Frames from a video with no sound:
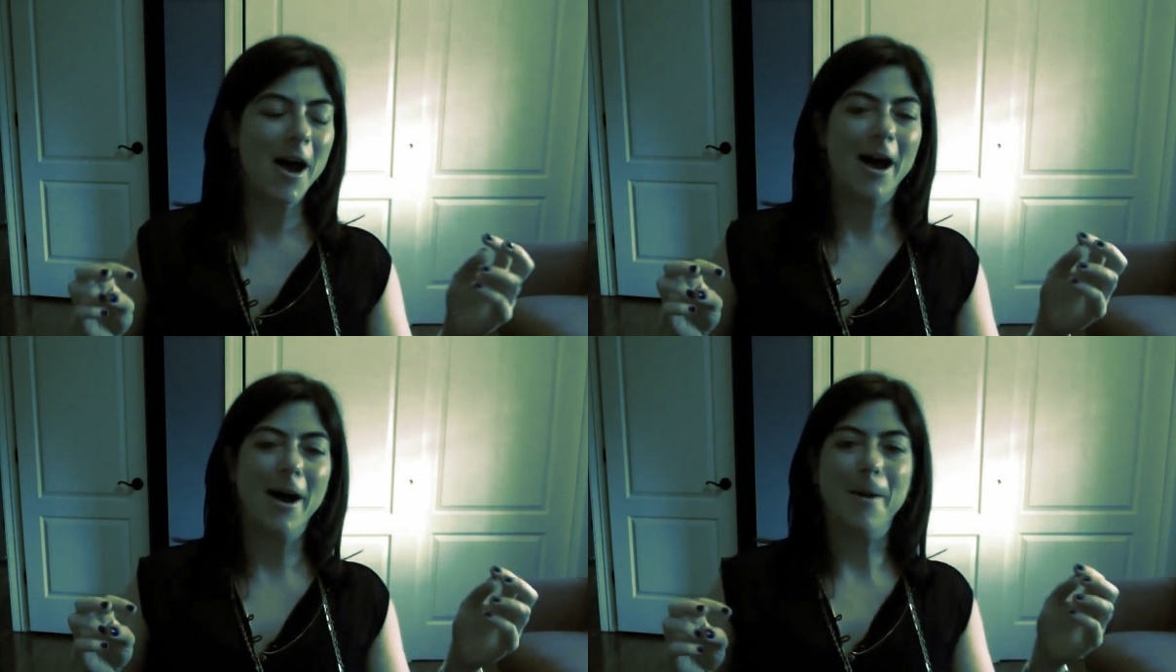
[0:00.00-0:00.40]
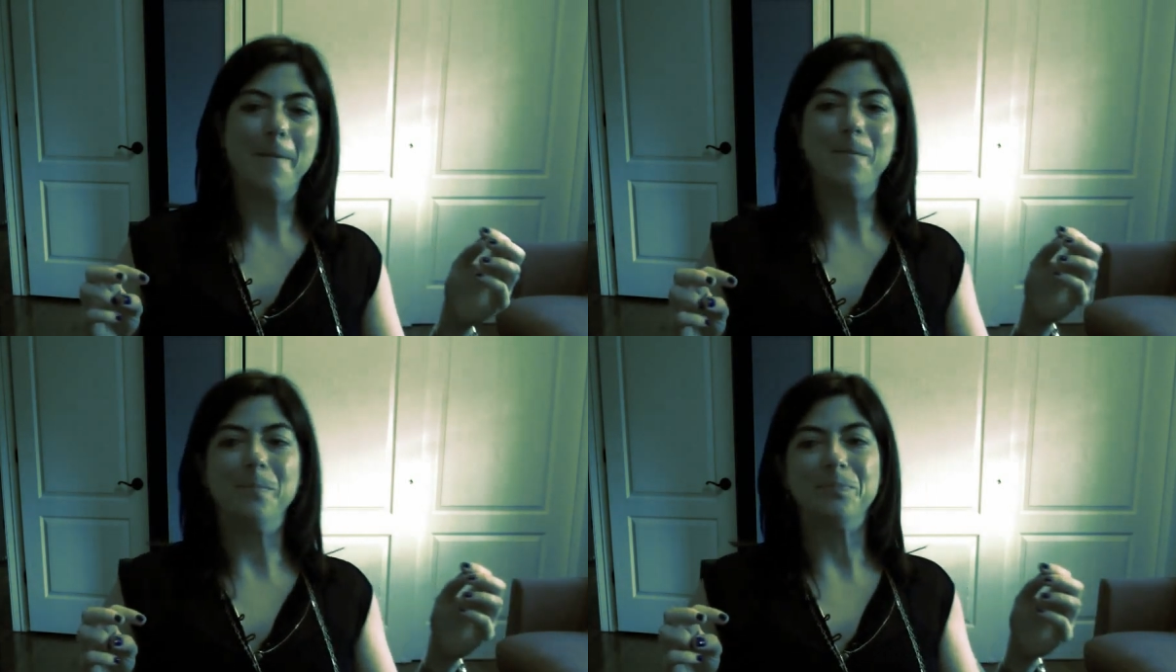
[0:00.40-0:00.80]

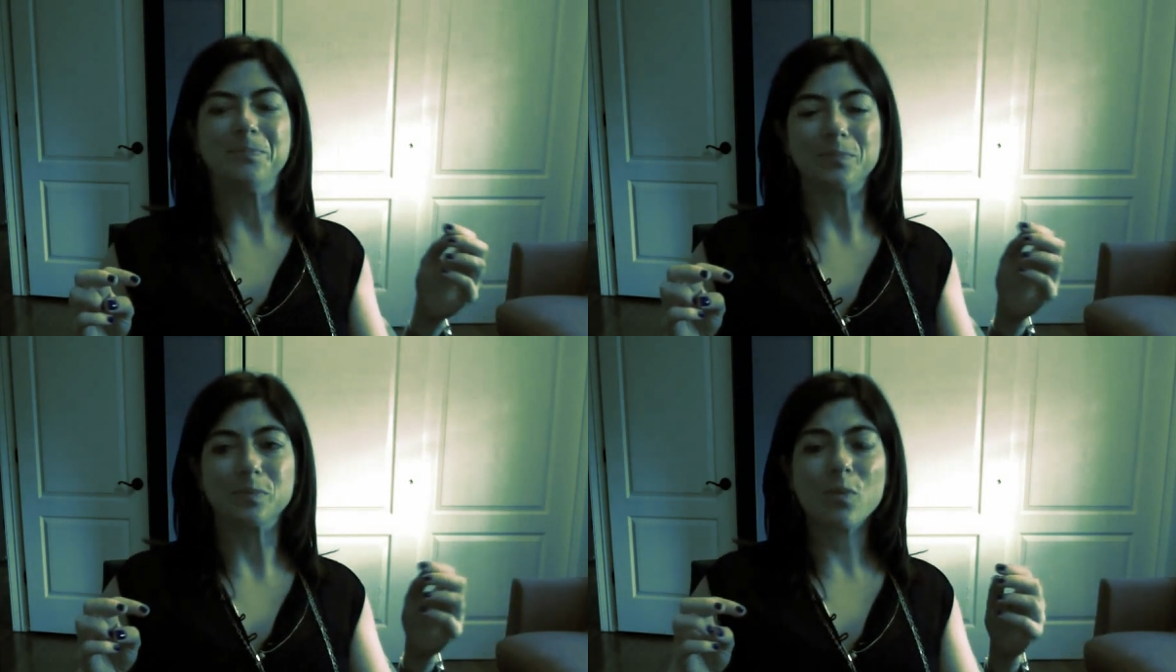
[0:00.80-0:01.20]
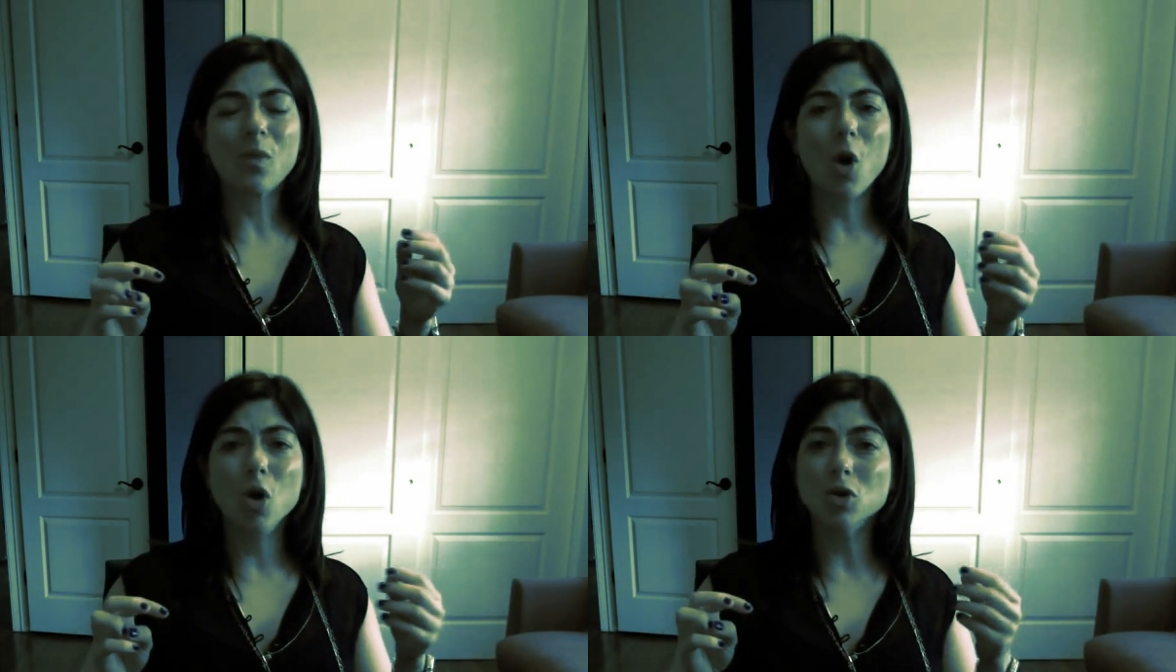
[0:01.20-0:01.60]

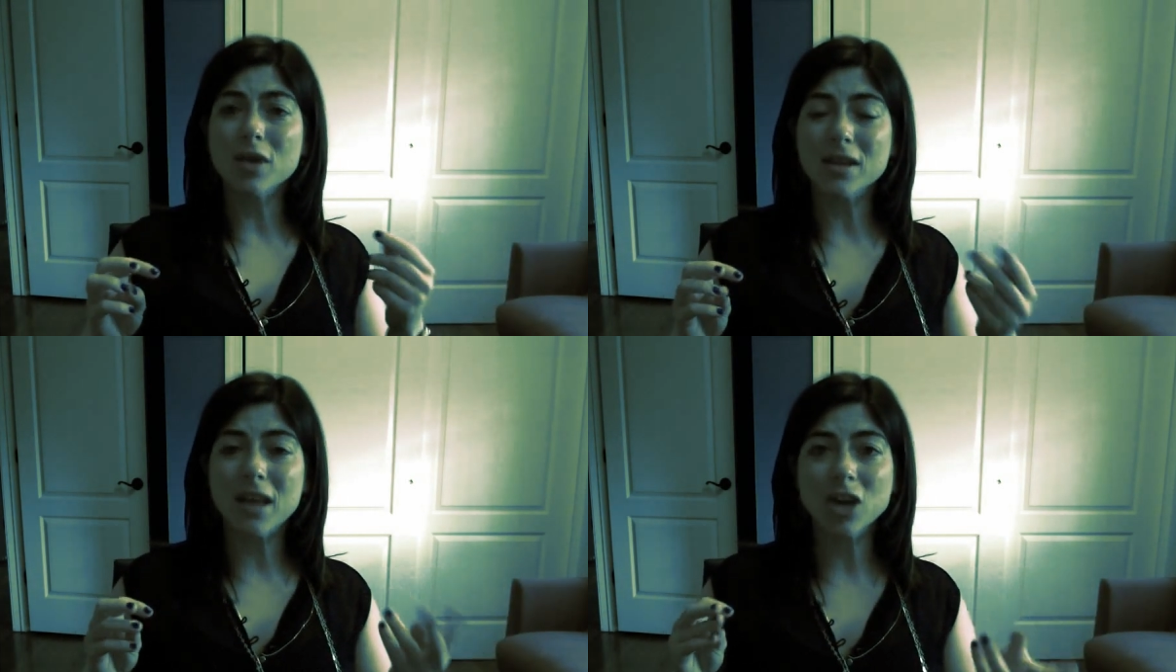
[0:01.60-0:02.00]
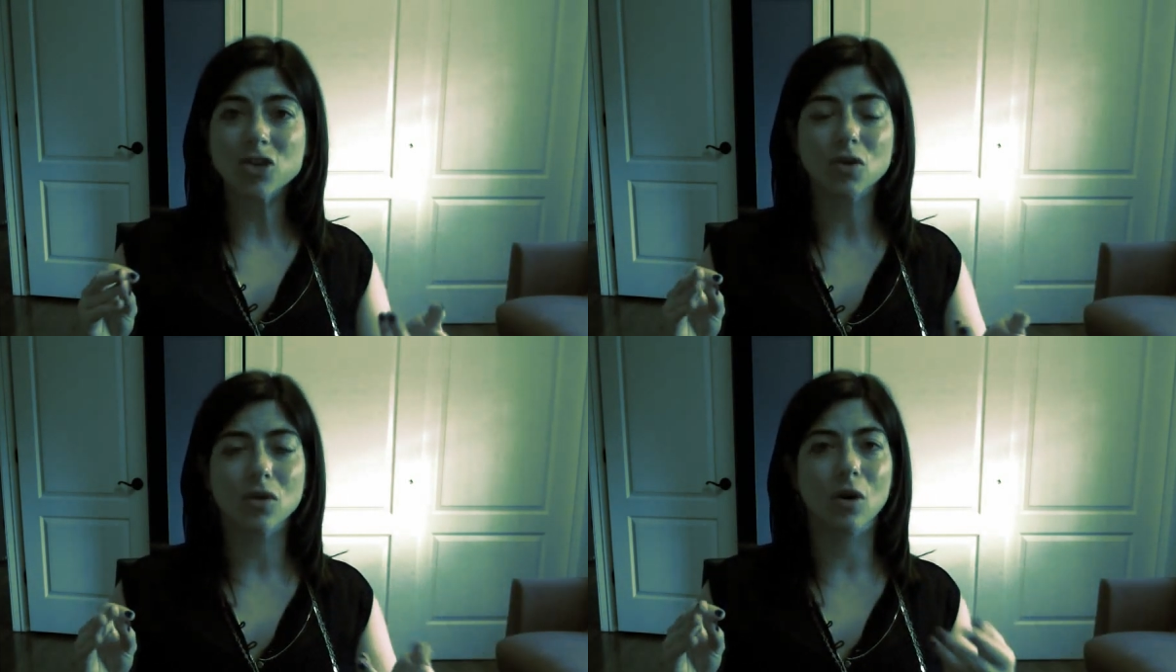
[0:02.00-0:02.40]
Also, the
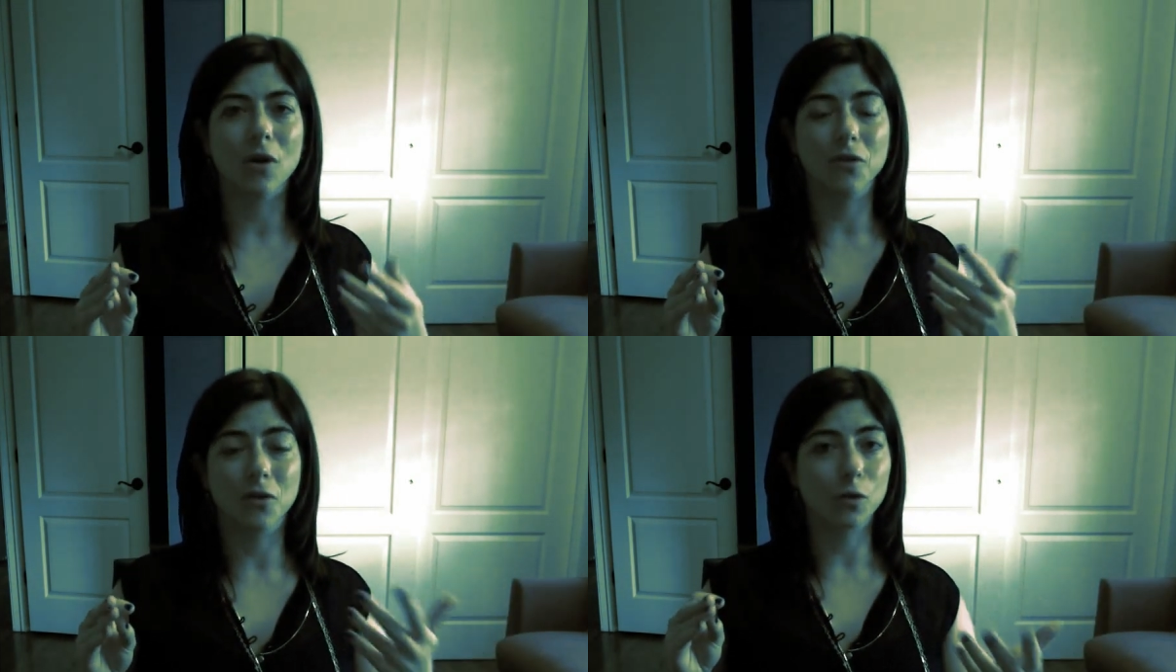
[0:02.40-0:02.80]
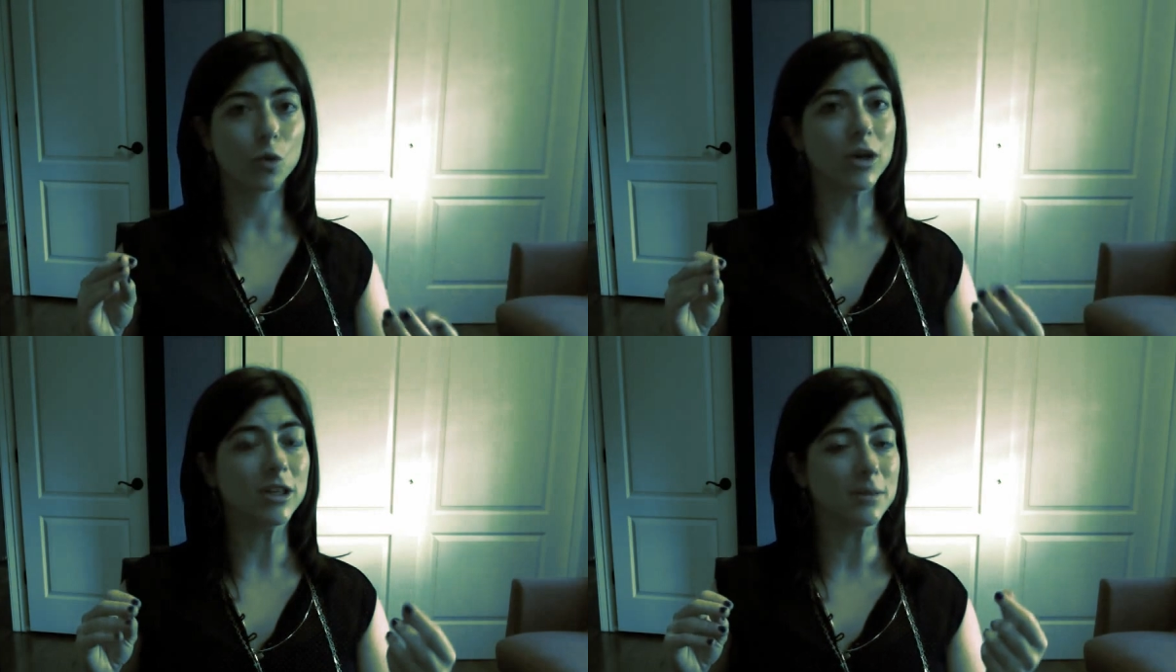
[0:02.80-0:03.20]
texture of your
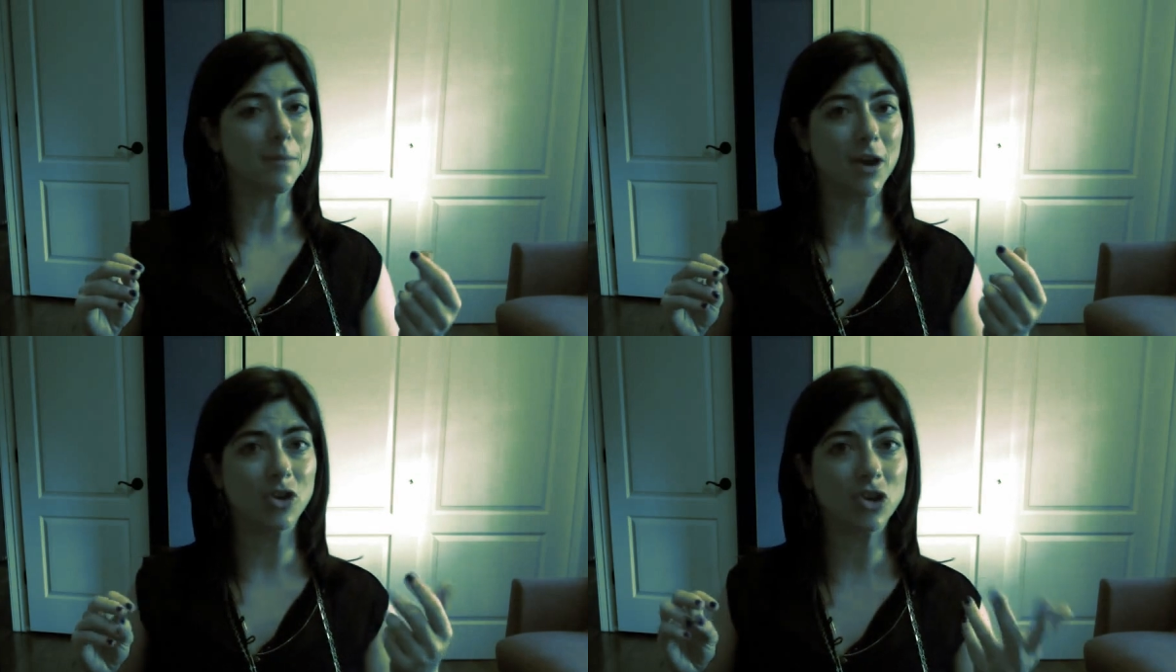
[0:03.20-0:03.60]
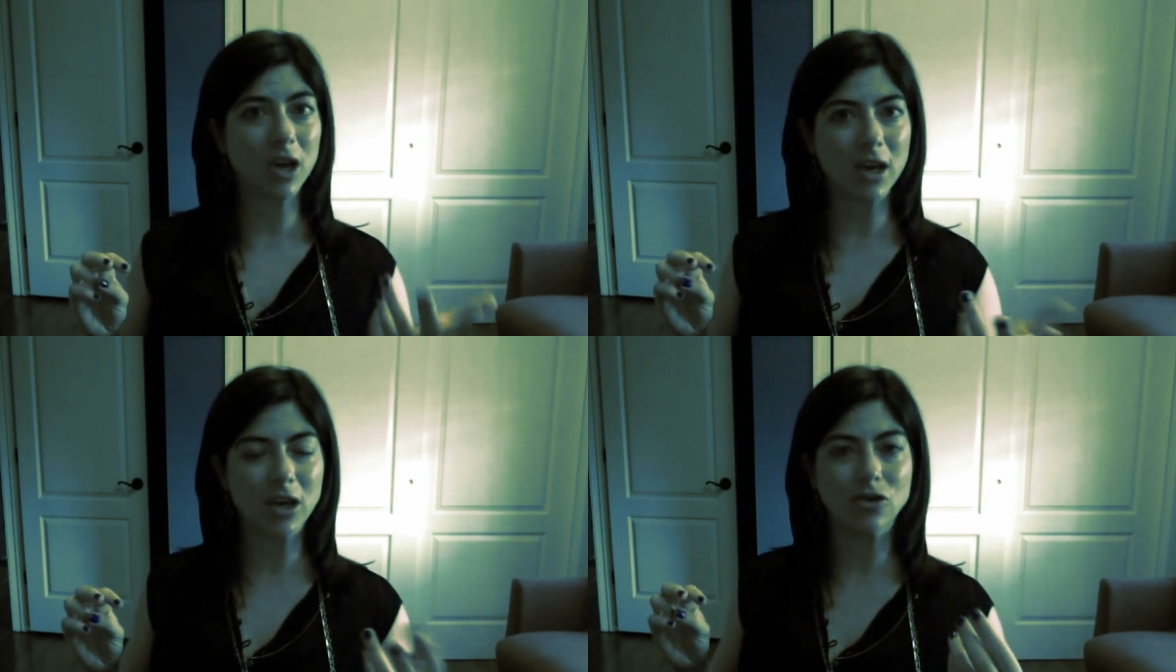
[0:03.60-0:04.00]
fluids might
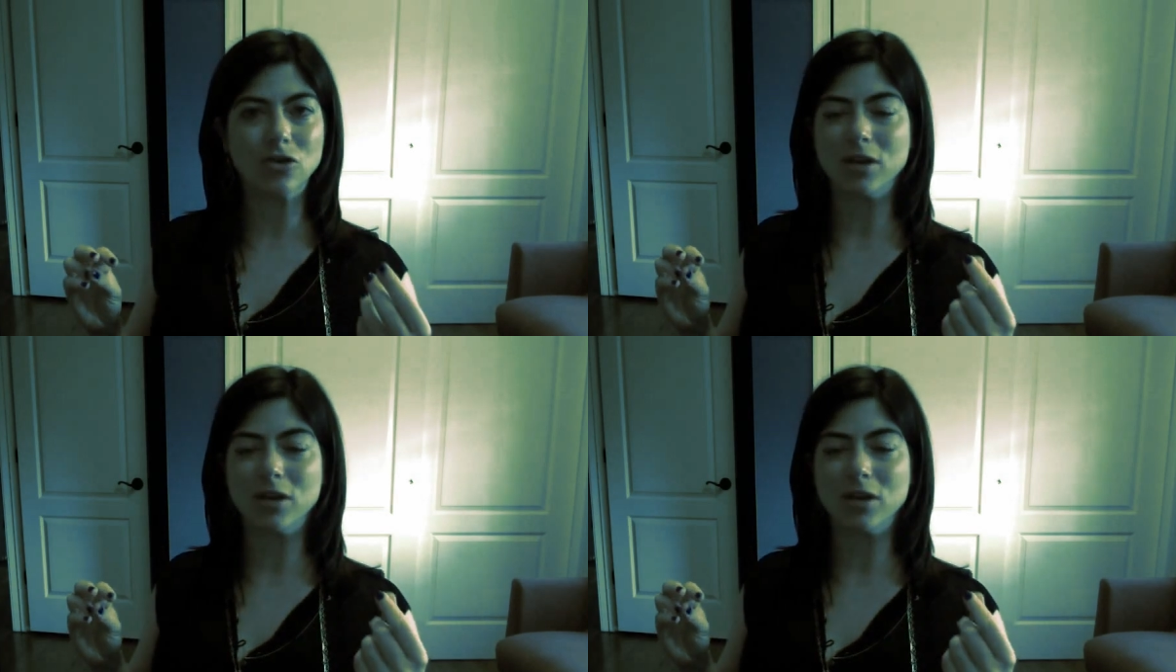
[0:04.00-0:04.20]
change.